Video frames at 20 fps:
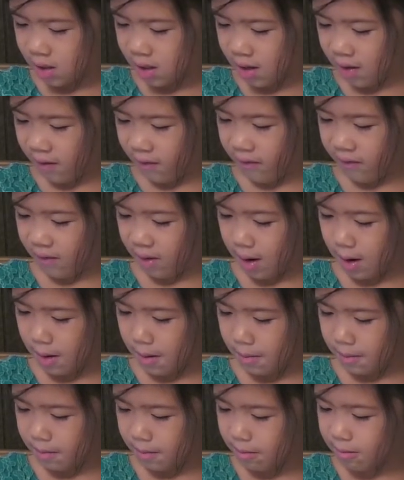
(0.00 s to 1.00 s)
gift
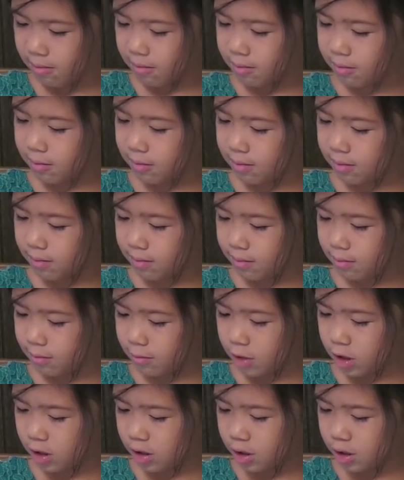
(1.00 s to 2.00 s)
from
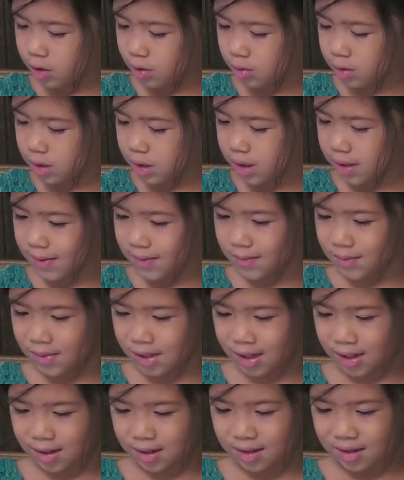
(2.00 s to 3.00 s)
you to
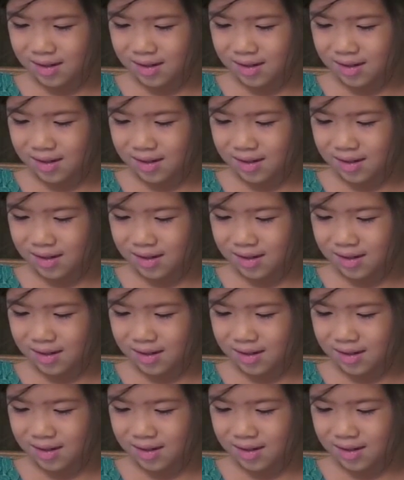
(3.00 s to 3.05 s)
me.